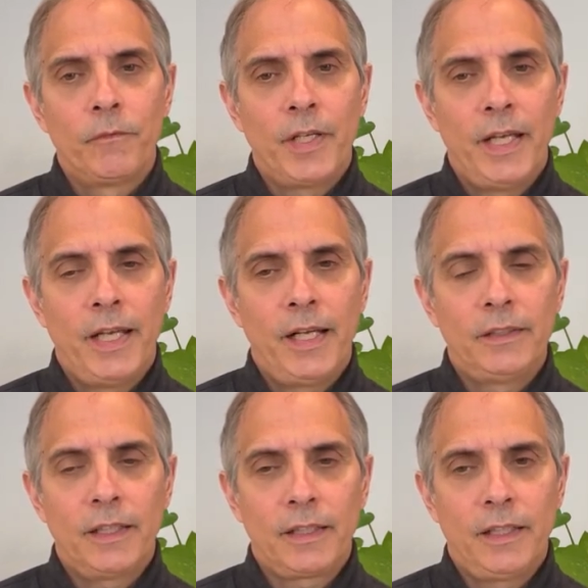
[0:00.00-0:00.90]

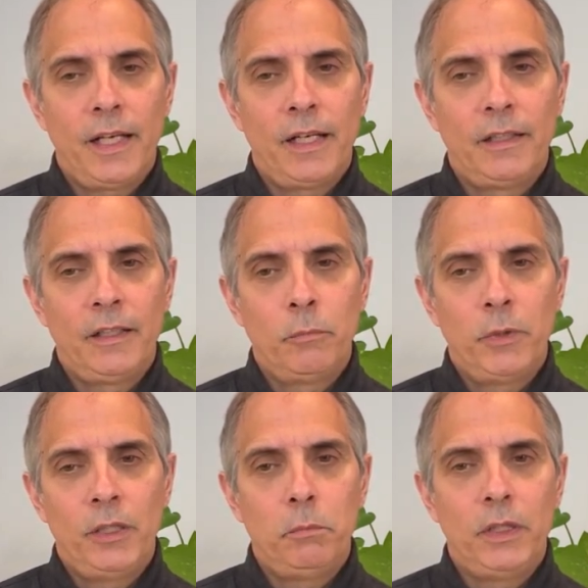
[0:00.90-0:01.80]
And again, it
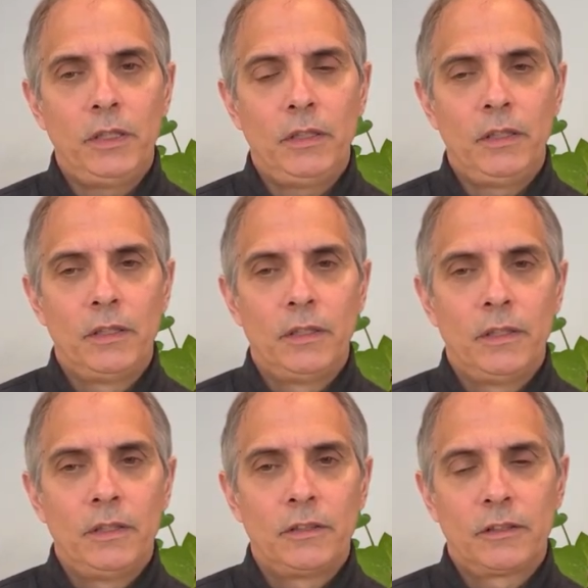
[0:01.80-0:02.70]
may be
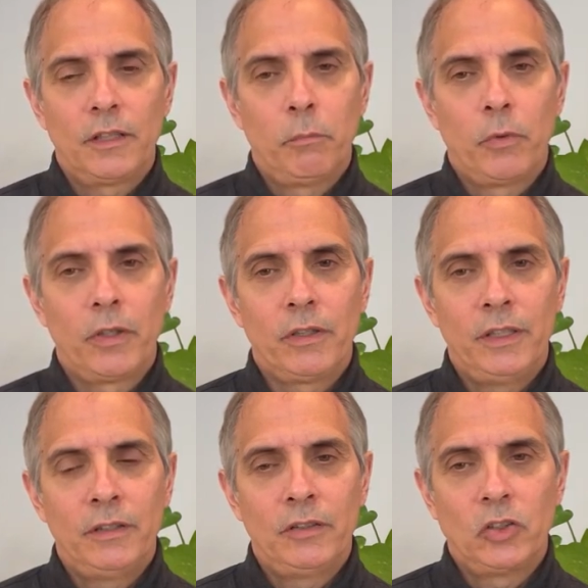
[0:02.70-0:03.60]
somewhere
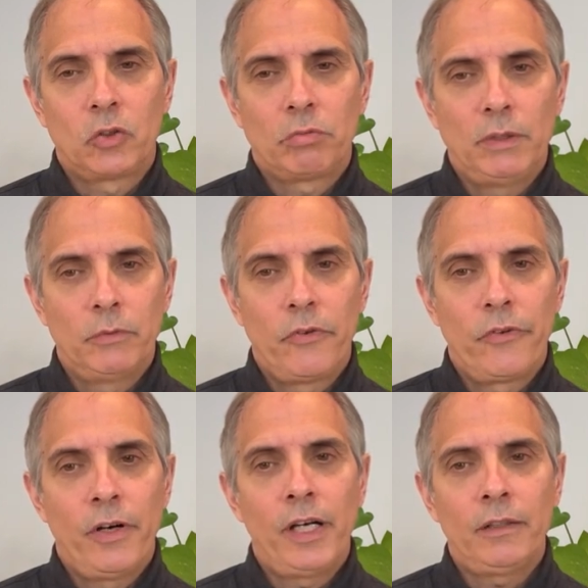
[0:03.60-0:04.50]
in the stream of
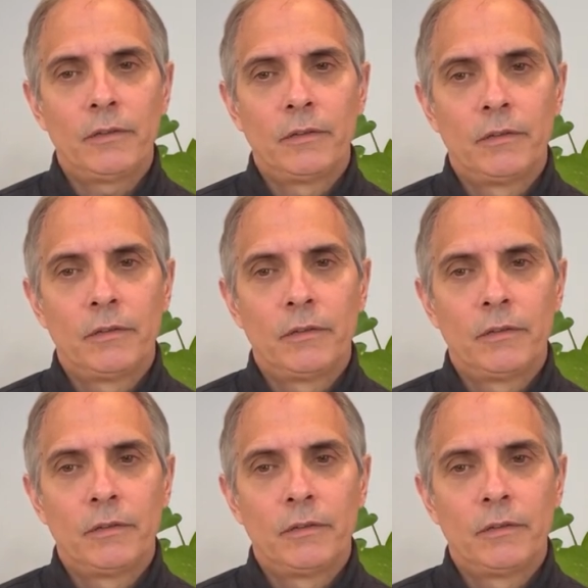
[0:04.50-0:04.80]
thought.